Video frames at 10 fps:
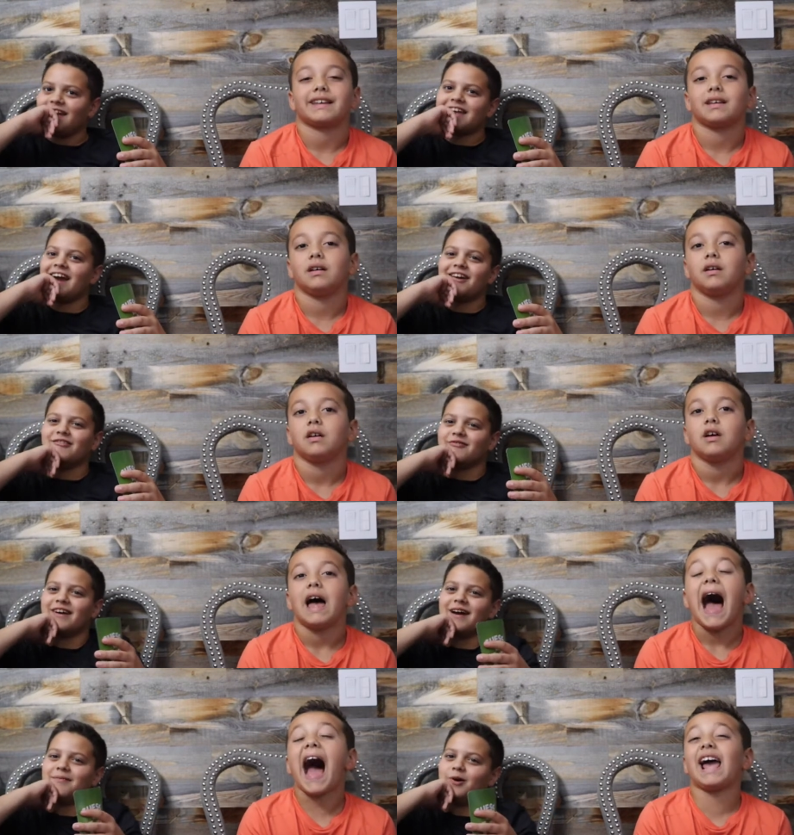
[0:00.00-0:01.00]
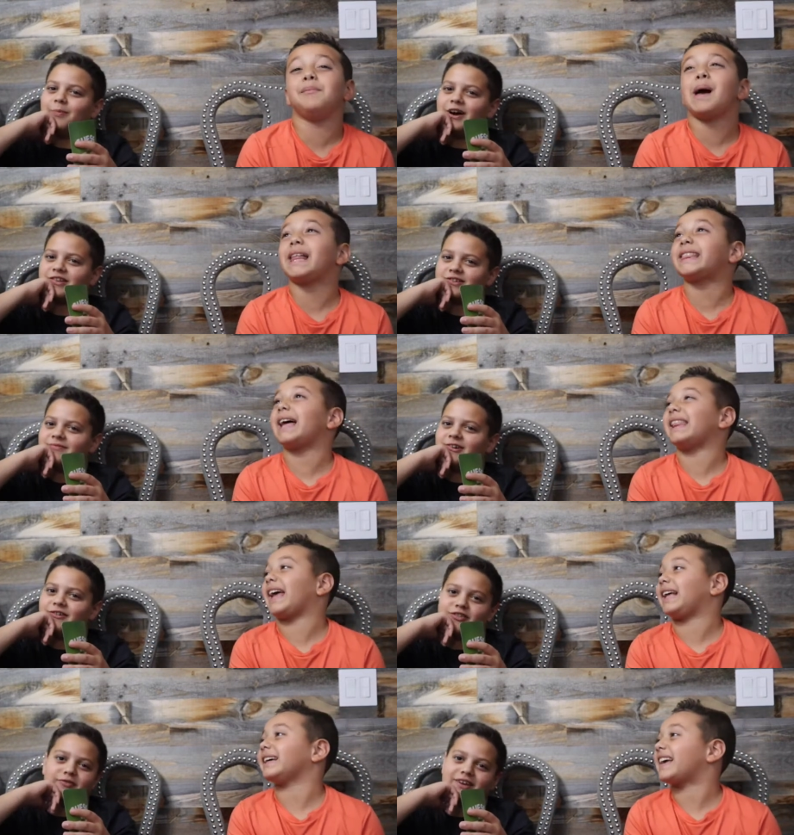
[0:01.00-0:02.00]
Speaker 1: It can't grab.
Speaker 2: I meant
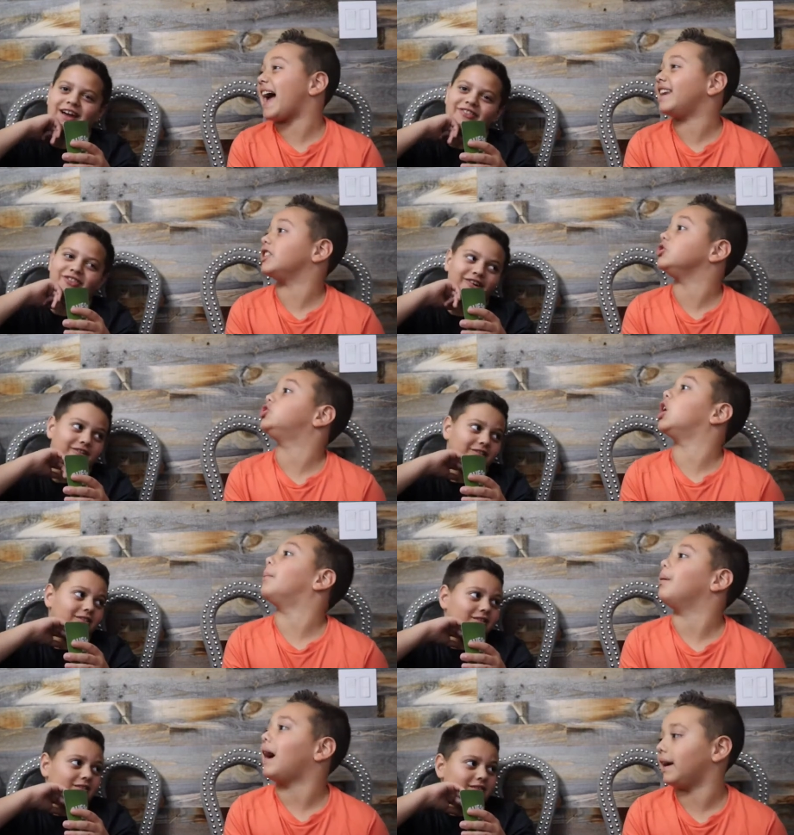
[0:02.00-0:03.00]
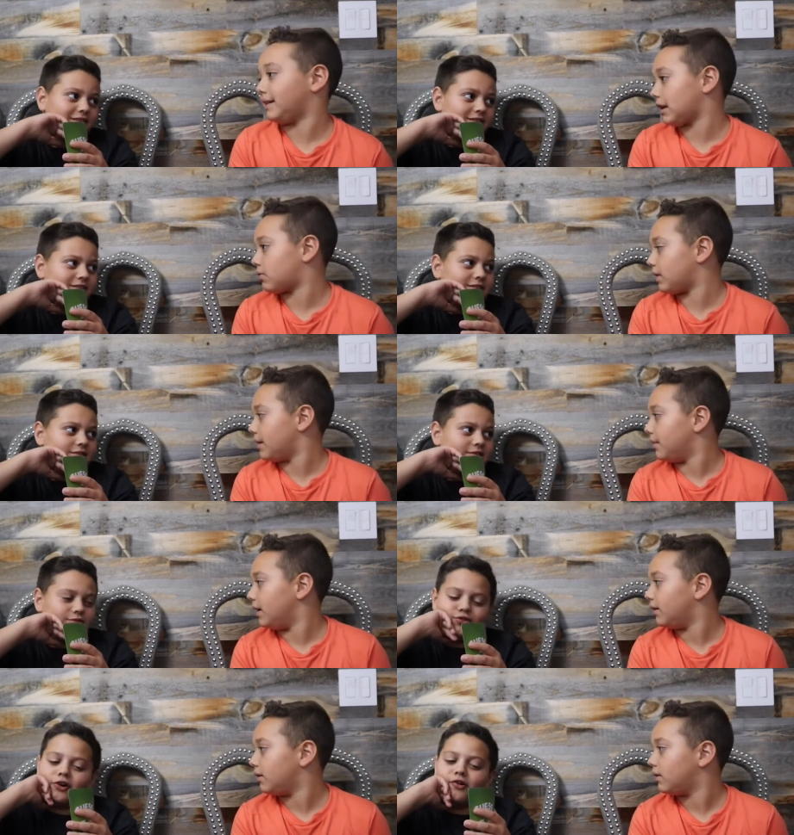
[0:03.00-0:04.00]
that, like, can it jump high? That's what I meant.
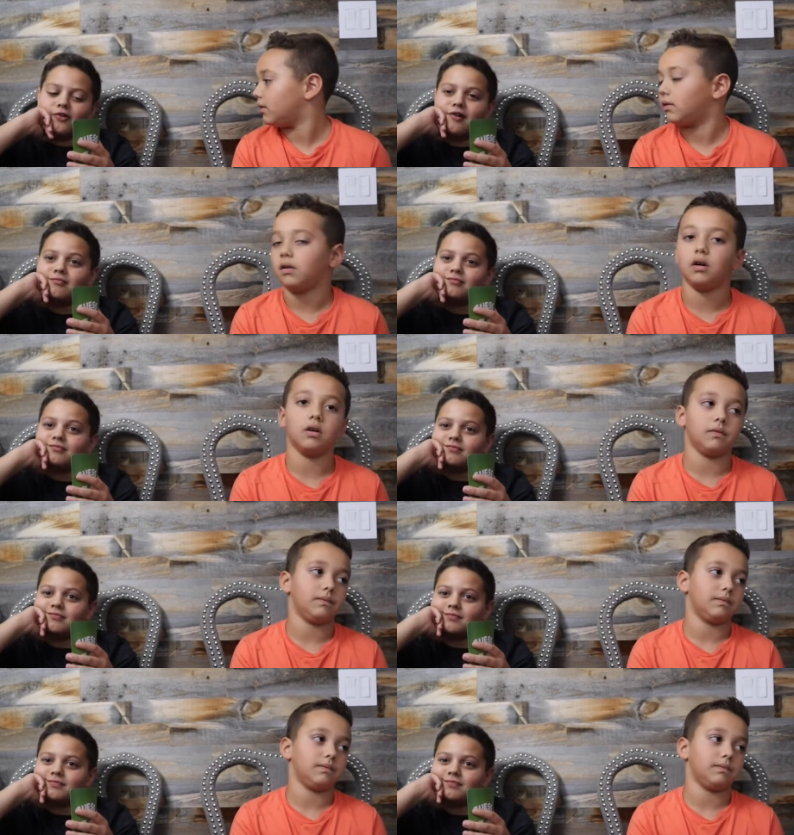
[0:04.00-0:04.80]
No. Oh.